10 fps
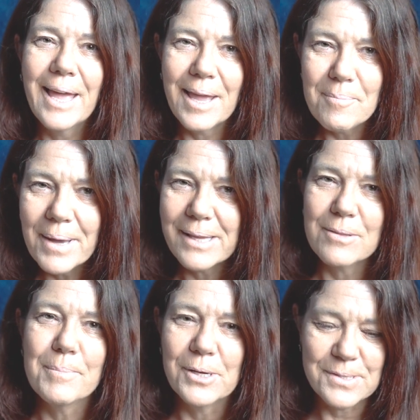and make the
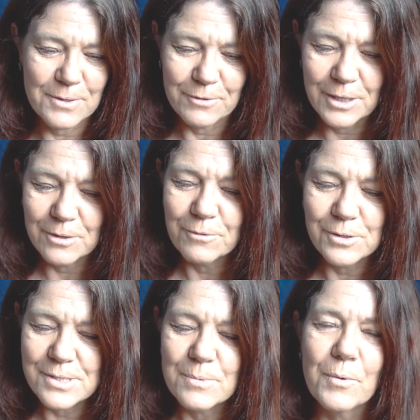most of it. You've
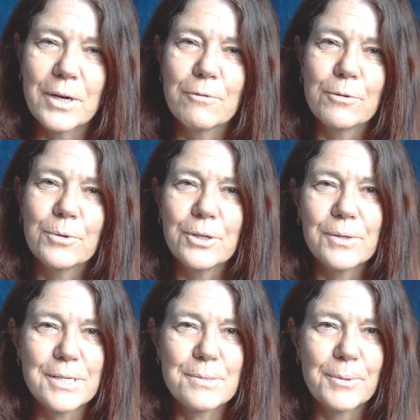got some wonderful new
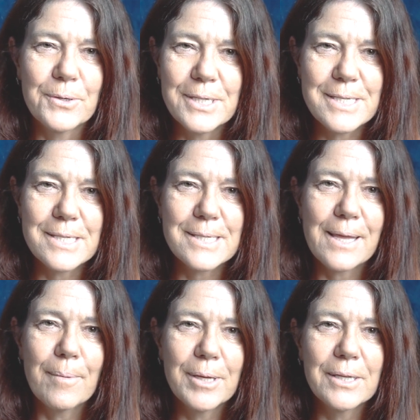experiences
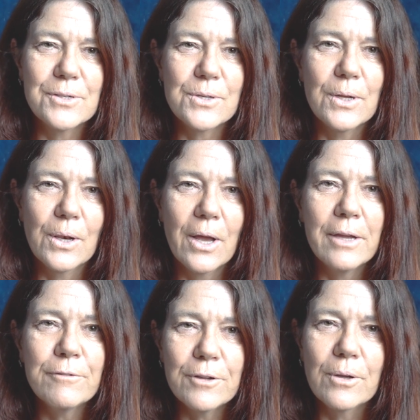coming into your
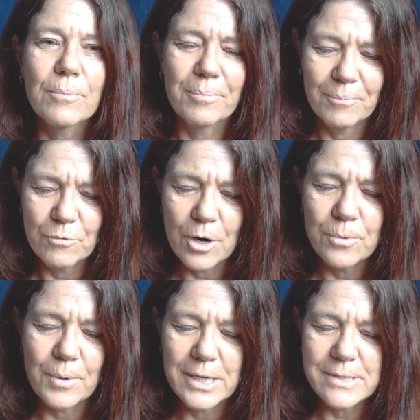life. Your row
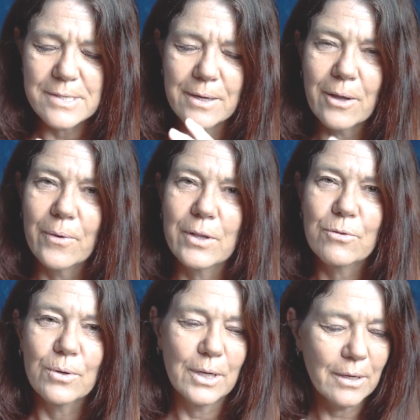ones are going
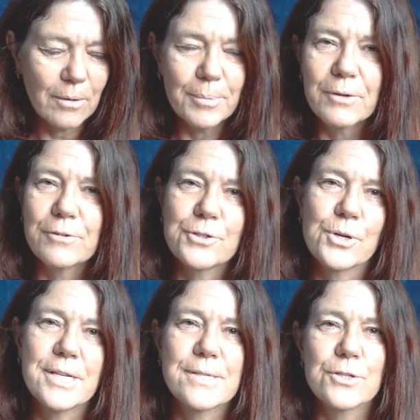through a little bit of a
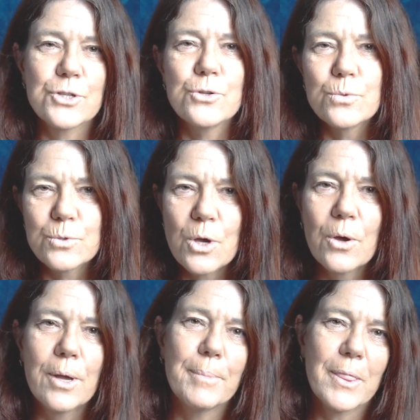transitional
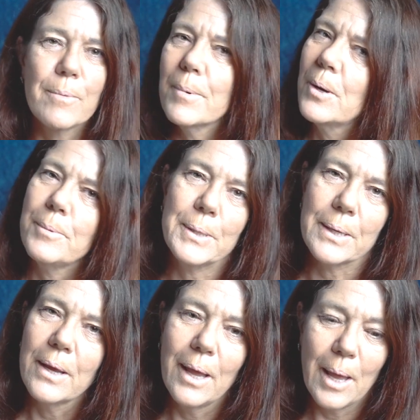time at the moment,